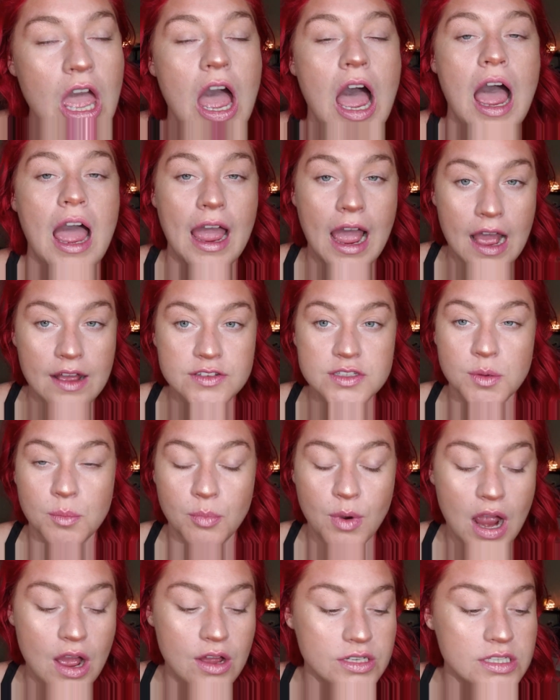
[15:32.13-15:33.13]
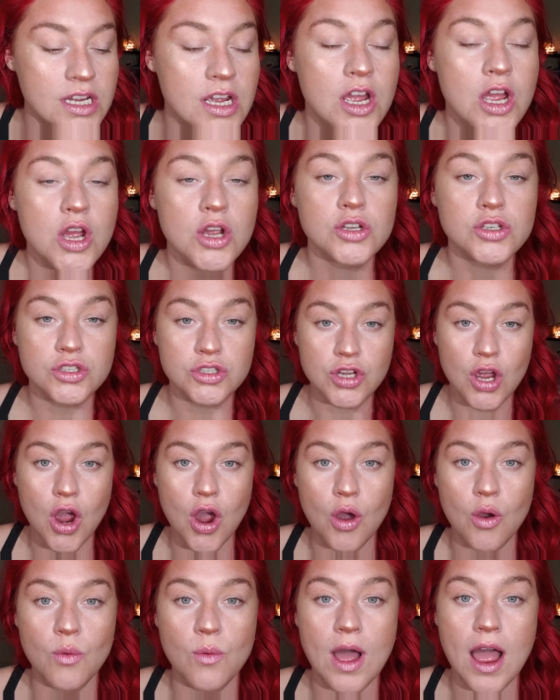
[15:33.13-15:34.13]
I have some brows.
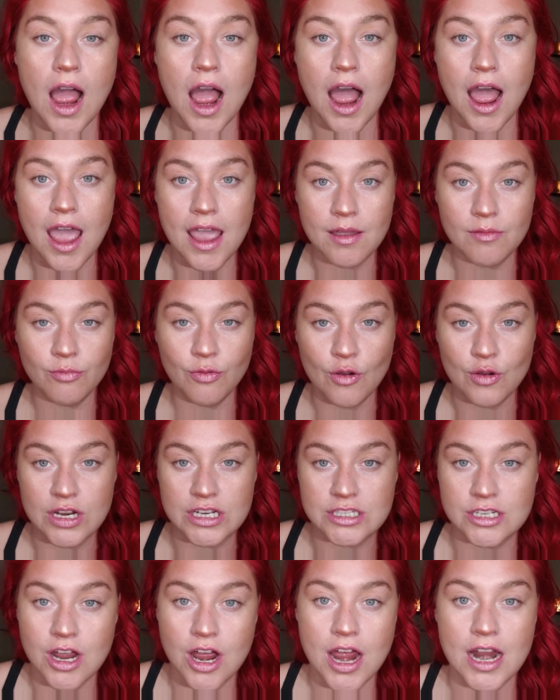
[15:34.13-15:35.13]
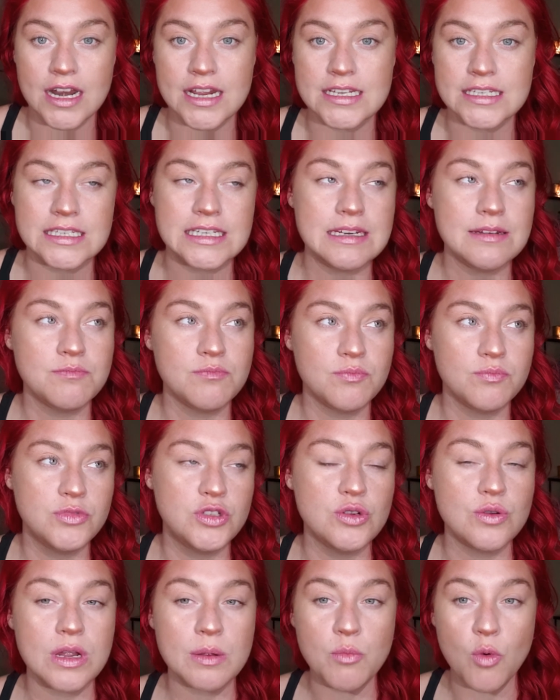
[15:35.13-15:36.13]
So what I am focused on is
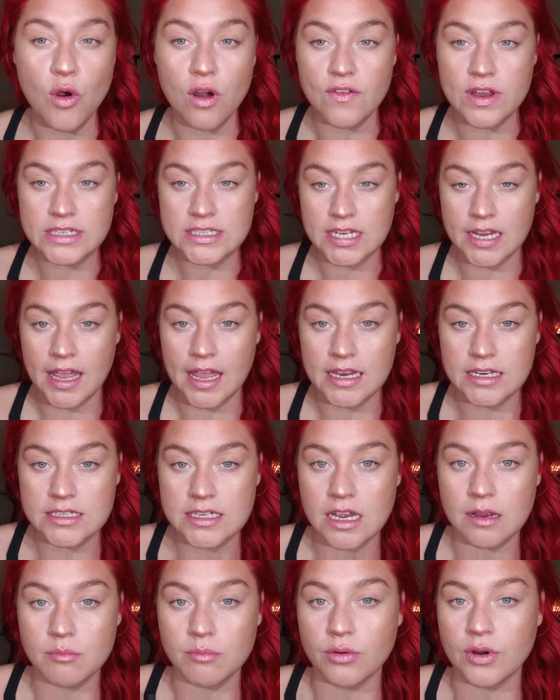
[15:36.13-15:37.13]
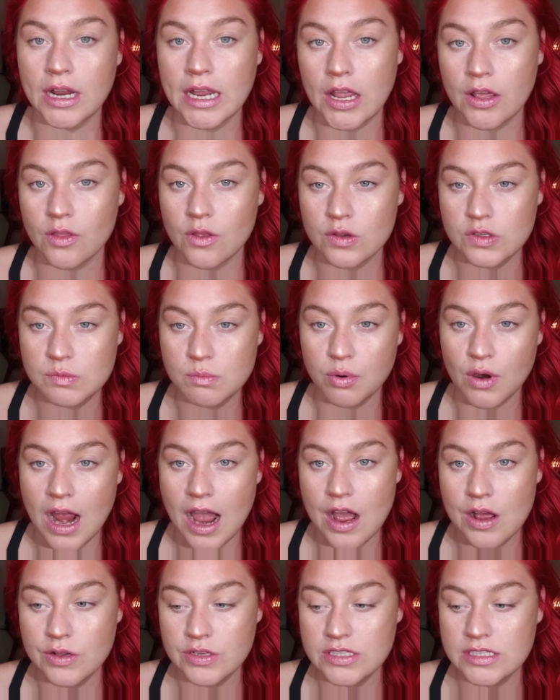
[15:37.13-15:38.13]
doing more of a tint and bringing those
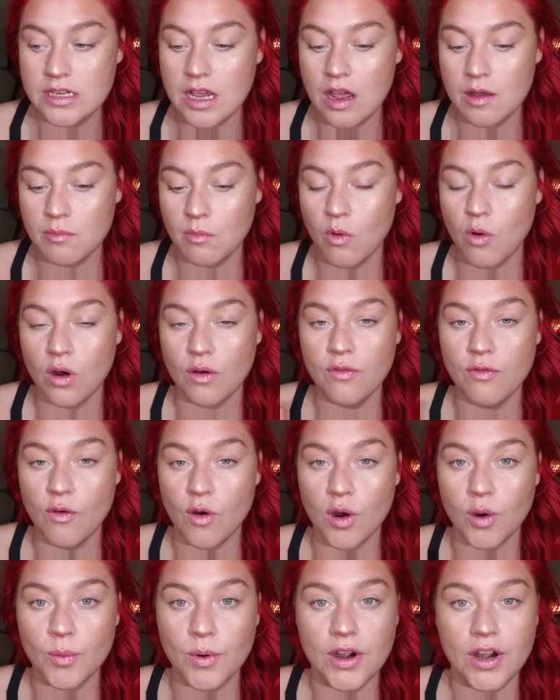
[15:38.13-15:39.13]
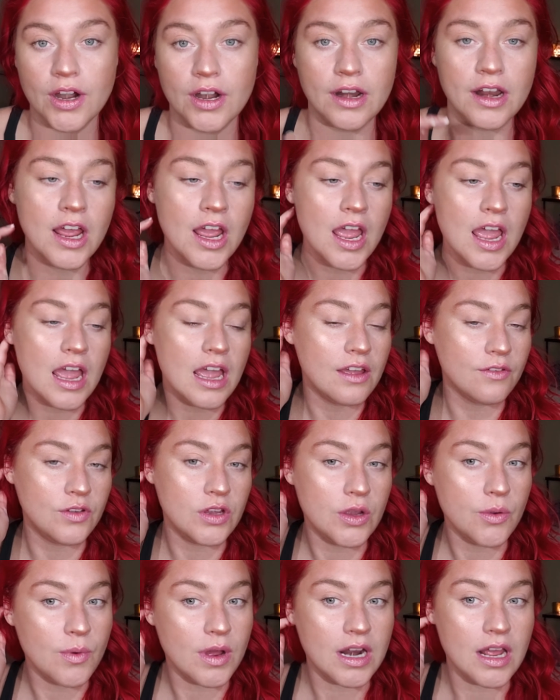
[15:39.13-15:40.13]
brows more forward. If
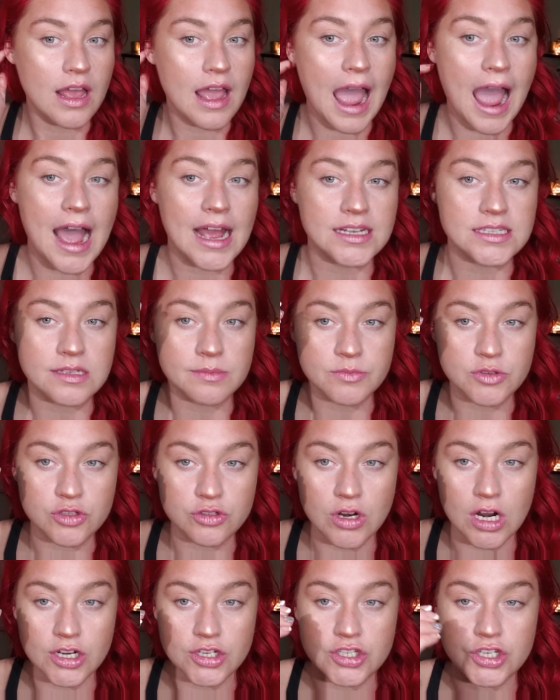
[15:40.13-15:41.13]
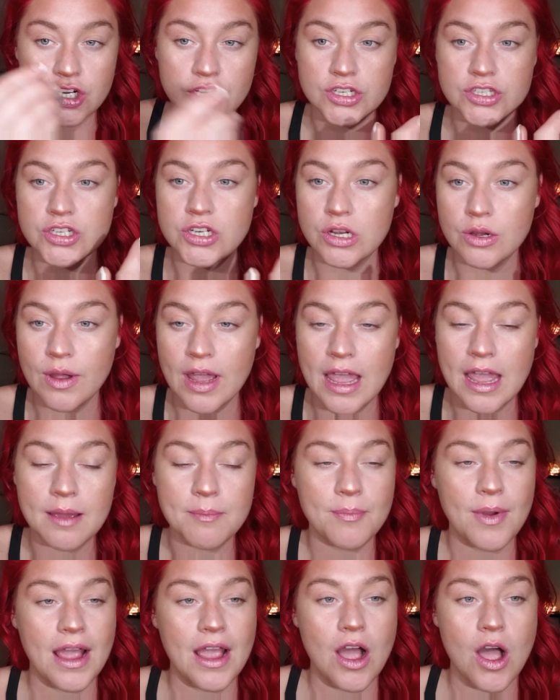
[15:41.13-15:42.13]
you want to add some structure to
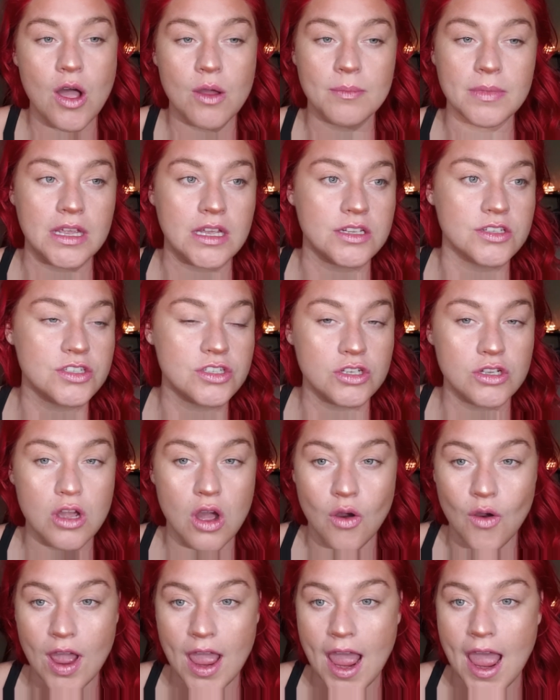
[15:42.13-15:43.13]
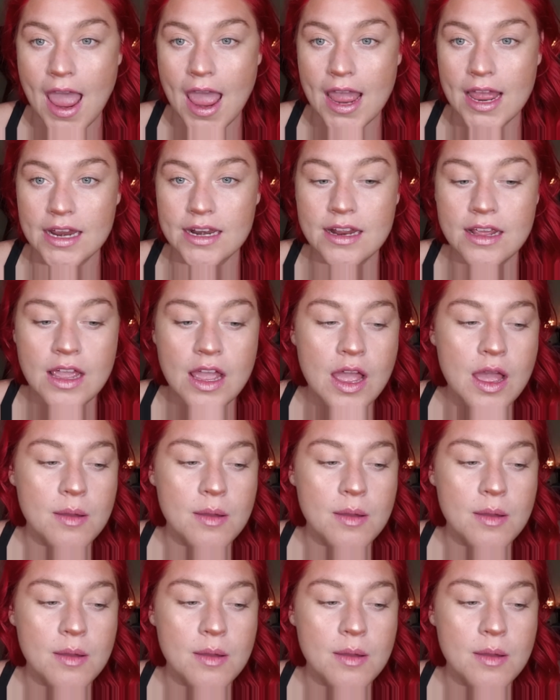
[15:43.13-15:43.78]
it, by all means, go ahead.